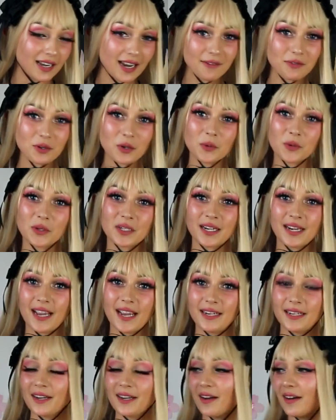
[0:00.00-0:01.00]
love
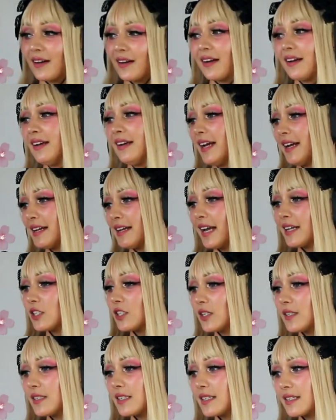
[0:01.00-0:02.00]
coordinating her and
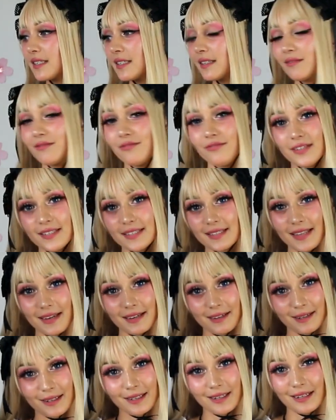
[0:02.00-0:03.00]
she just fits
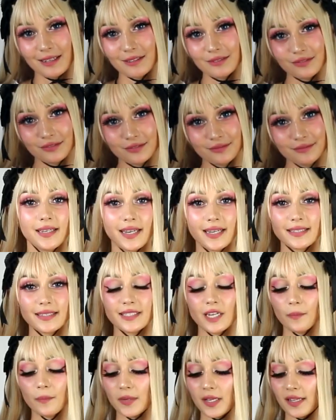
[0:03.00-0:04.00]
like a glove.
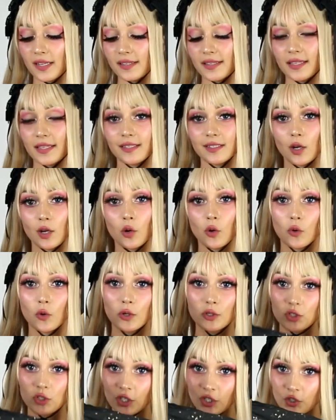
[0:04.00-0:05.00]
Next up is this
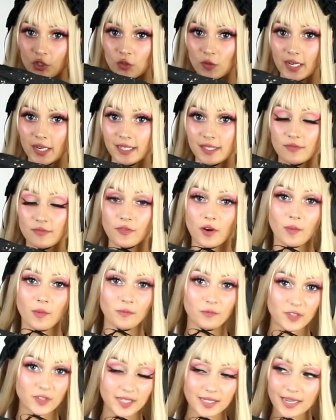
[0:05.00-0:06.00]
gorgeous dress
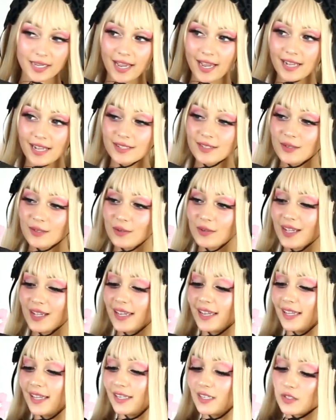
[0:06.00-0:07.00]
from V Castle.
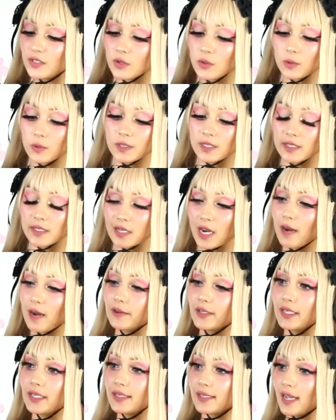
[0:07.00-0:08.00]
It is called
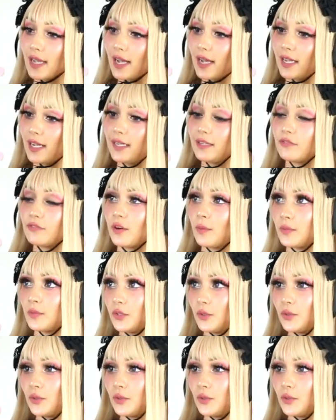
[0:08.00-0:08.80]
Starry Sky from